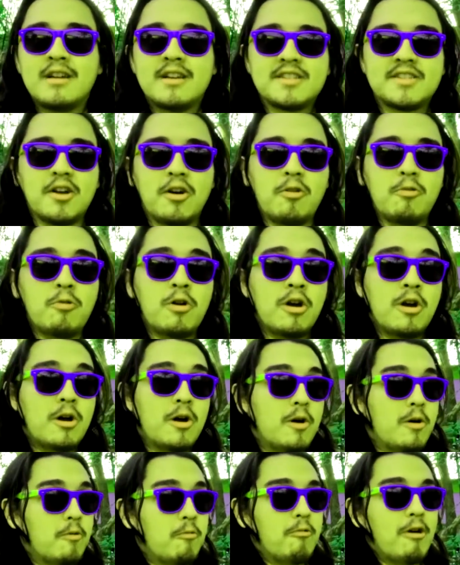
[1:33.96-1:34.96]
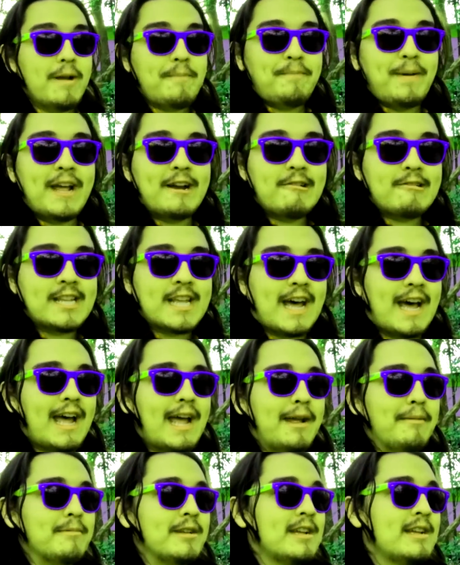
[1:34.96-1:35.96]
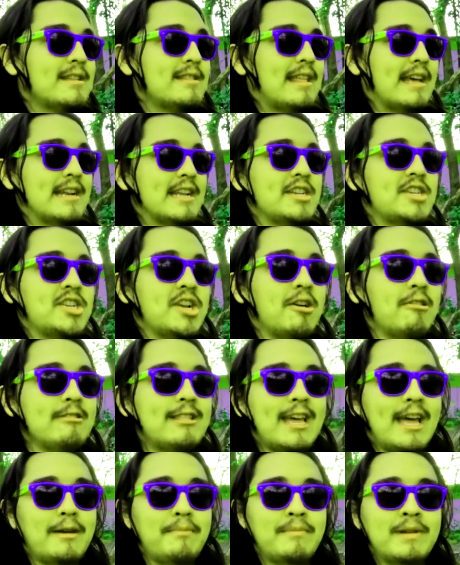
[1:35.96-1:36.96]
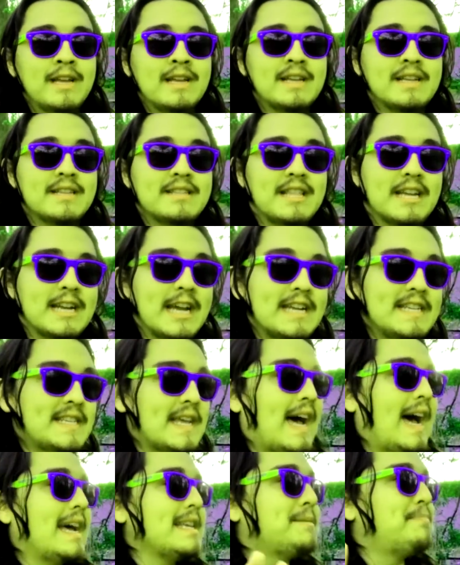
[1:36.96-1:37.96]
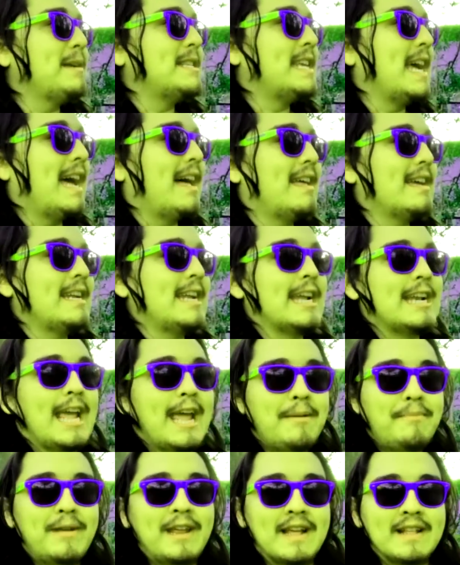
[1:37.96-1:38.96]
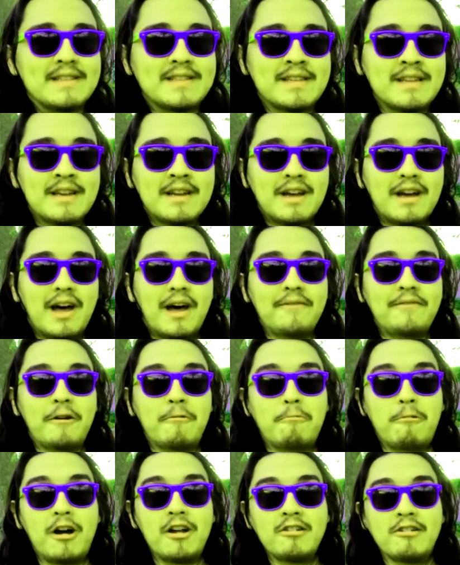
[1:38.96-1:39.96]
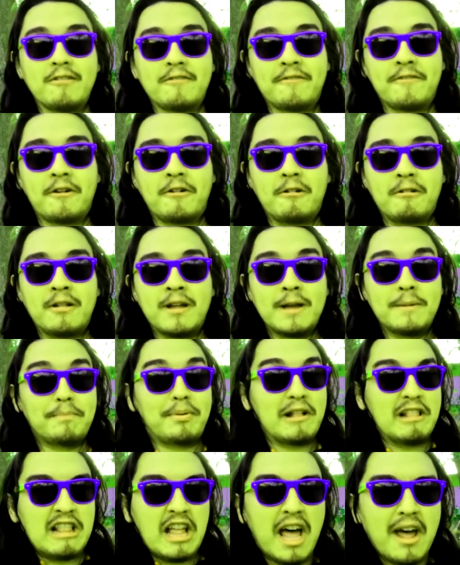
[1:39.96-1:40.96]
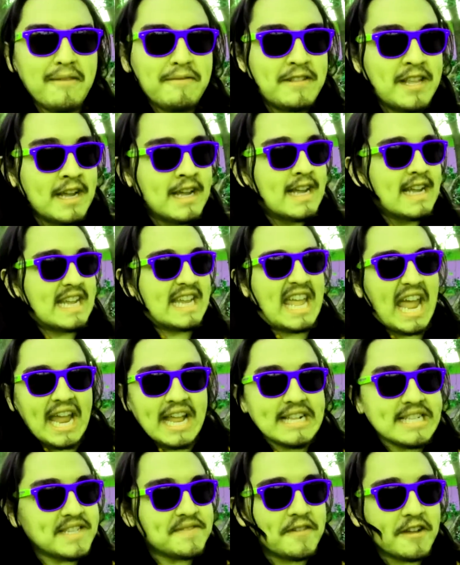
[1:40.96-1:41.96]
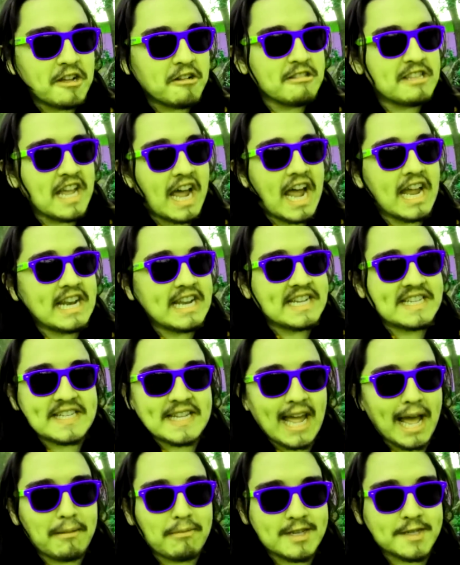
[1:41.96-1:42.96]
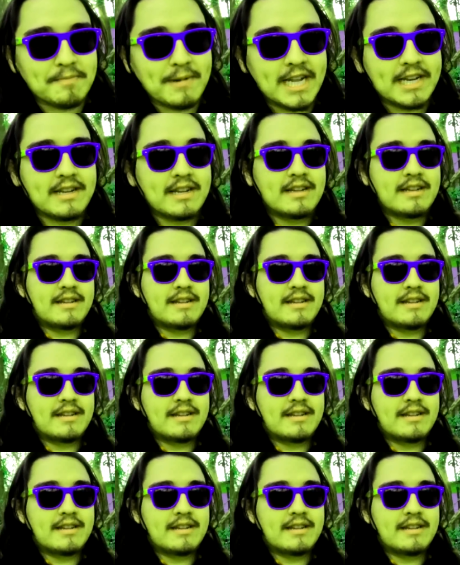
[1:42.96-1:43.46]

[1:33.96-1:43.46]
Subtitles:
So what better time than to show them the nice hospitality and ambience of a wonderful, beloved Gainesville dining establishment.